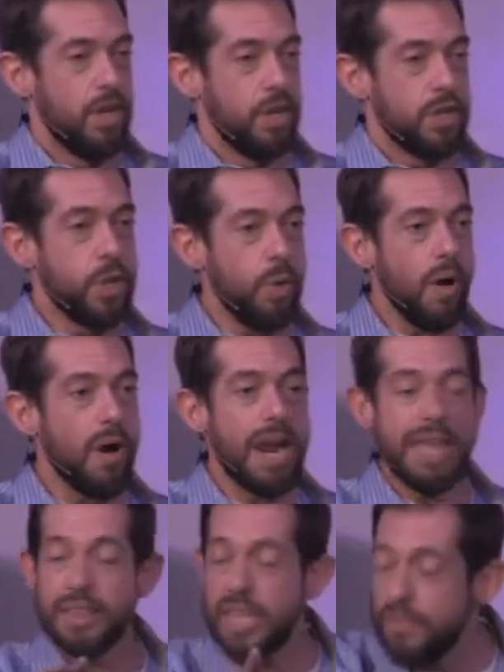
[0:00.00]
You are
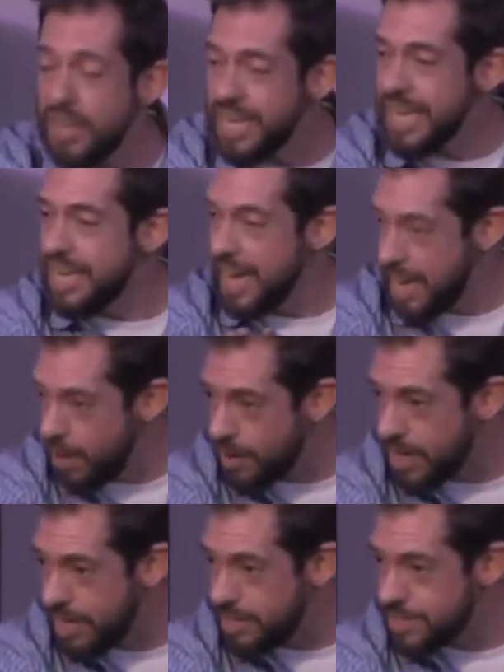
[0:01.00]
a living
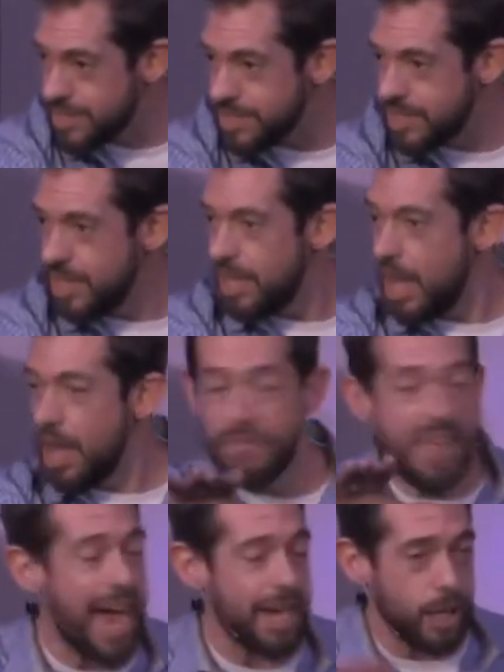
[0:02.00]
inheritance of
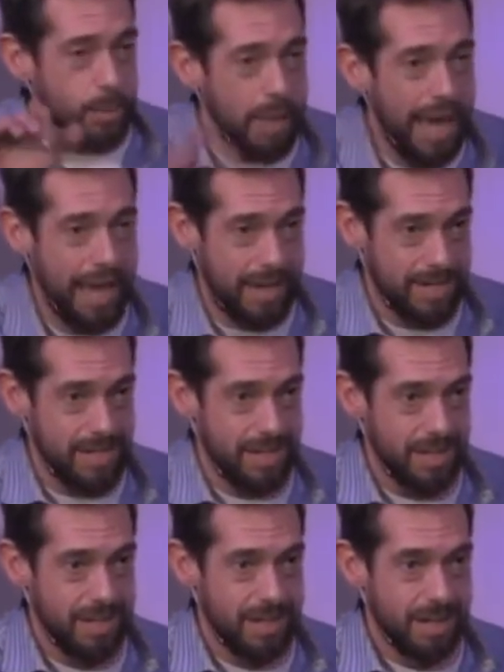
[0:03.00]
that command
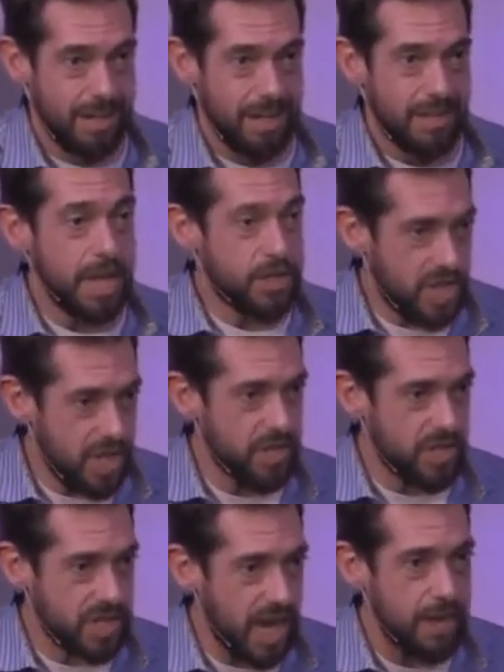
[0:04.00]
that
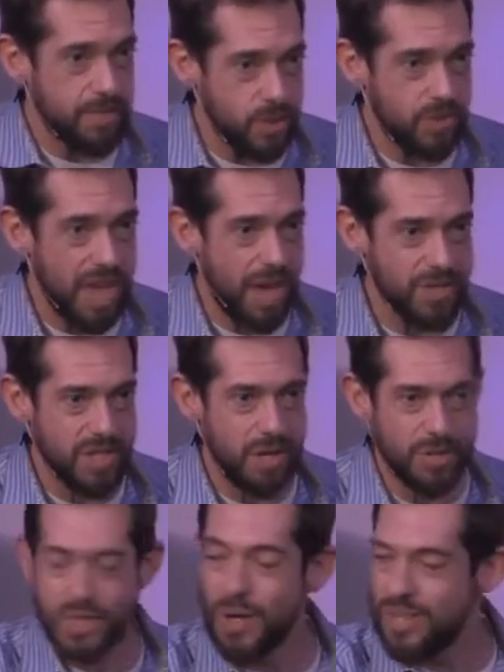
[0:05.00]
Jesus gave 2,000
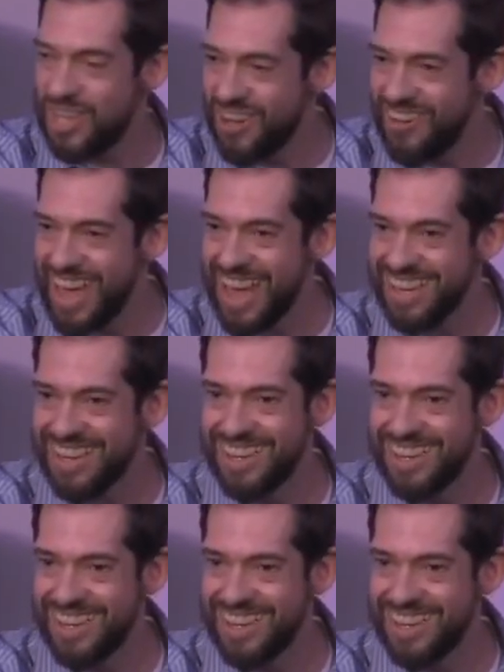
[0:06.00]
years ago. You know that?